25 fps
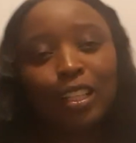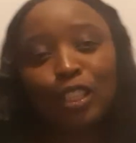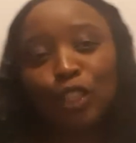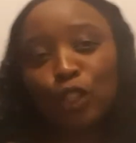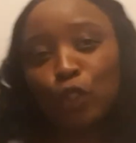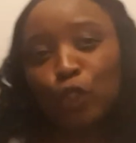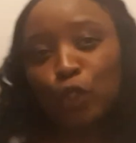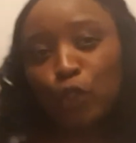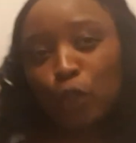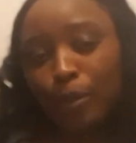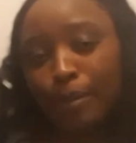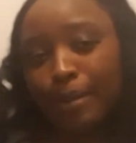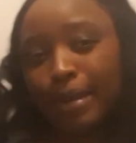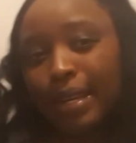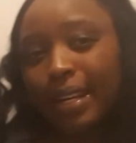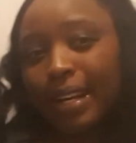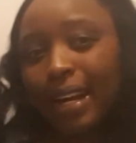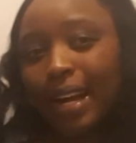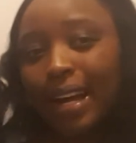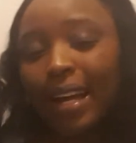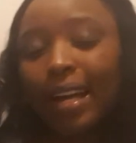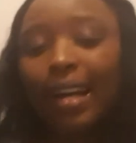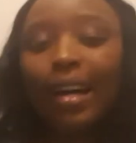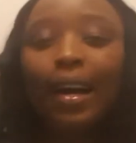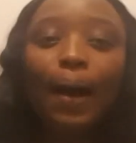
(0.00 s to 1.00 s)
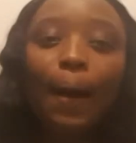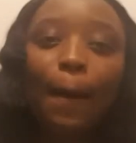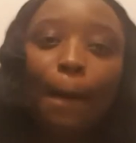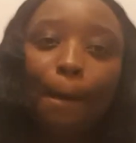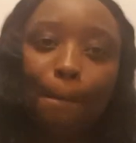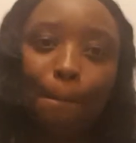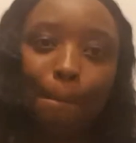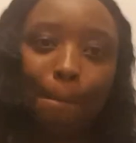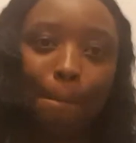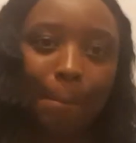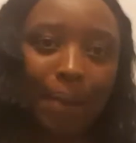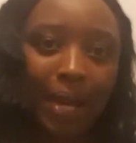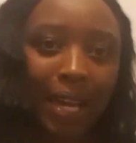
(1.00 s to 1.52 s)
Domera
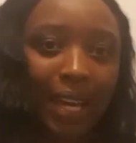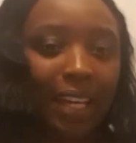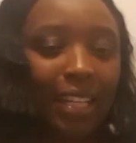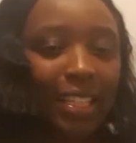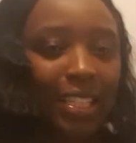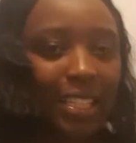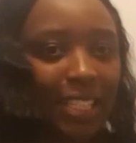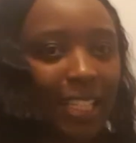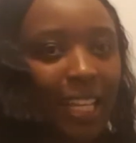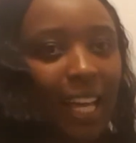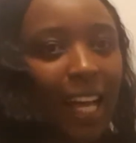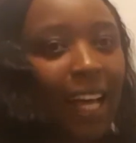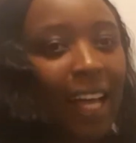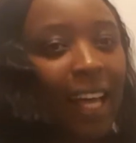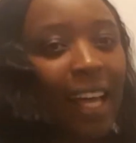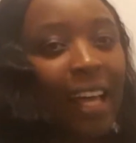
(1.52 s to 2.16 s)
besa.